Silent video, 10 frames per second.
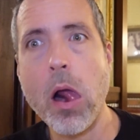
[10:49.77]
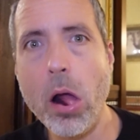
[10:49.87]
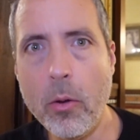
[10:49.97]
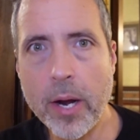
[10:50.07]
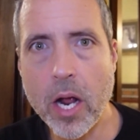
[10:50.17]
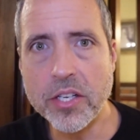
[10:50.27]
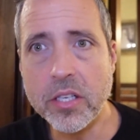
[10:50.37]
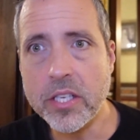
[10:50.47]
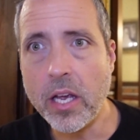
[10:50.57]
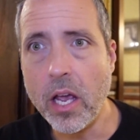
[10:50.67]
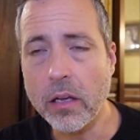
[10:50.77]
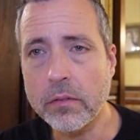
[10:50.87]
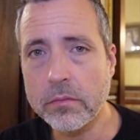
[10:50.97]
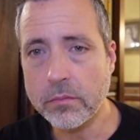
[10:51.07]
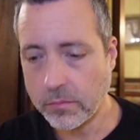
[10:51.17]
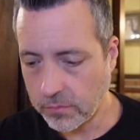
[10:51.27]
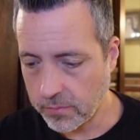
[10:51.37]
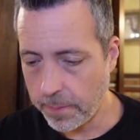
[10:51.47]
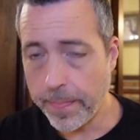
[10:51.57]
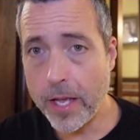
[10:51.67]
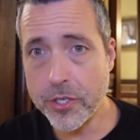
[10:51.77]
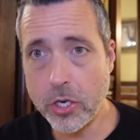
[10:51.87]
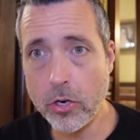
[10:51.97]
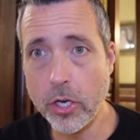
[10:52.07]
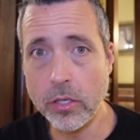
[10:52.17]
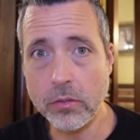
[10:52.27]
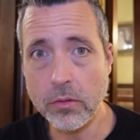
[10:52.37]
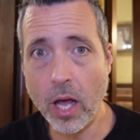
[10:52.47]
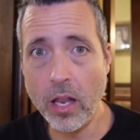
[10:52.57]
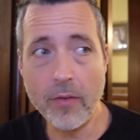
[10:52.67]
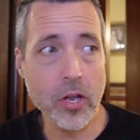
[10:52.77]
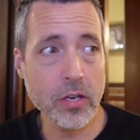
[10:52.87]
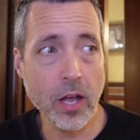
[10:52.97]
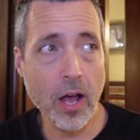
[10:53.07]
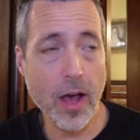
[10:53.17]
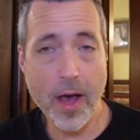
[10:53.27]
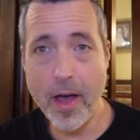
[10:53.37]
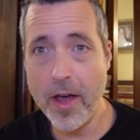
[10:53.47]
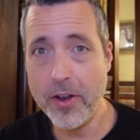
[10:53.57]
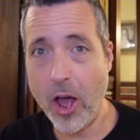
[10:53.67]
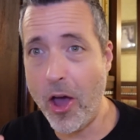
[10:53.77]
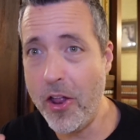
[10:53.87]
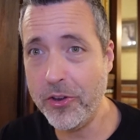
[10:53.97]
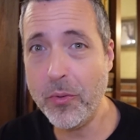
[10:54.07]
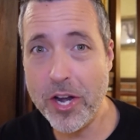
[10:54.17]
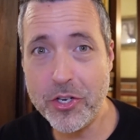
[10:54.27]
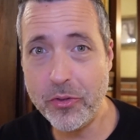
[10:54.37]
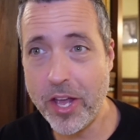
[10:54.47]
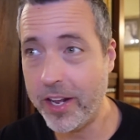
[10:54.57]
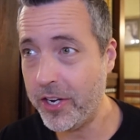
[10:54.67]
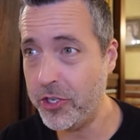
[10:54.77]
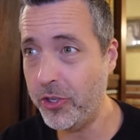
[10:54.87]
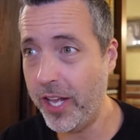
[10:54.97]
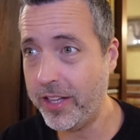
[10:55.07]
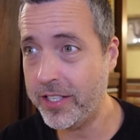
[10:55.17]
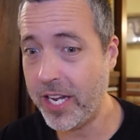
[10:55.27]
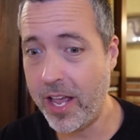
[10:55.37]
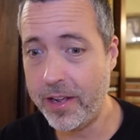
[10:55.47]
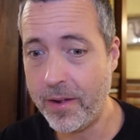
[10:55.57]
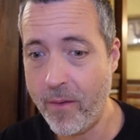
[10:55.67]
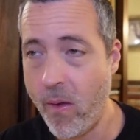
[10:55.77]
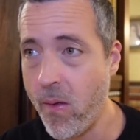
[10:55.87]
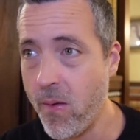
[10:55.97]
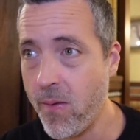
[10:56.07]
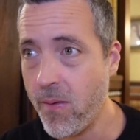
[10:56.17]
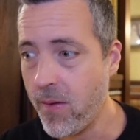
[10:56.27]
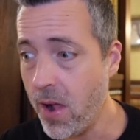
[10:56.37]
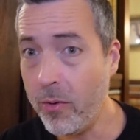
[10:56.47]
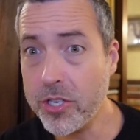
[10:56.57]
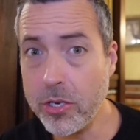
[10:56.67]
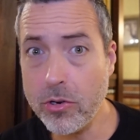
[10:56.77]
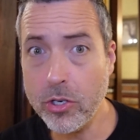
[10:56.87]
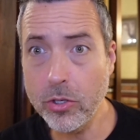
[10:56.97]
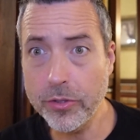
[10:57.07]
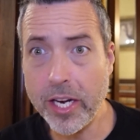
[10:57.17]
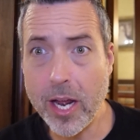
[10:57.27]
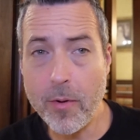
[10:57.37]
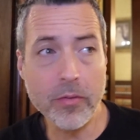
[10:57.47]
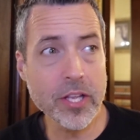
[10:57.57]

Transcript: Oh my gosh, the singing is so good. I love it. What did you think? Did you like the singing? It was so cool. They came over.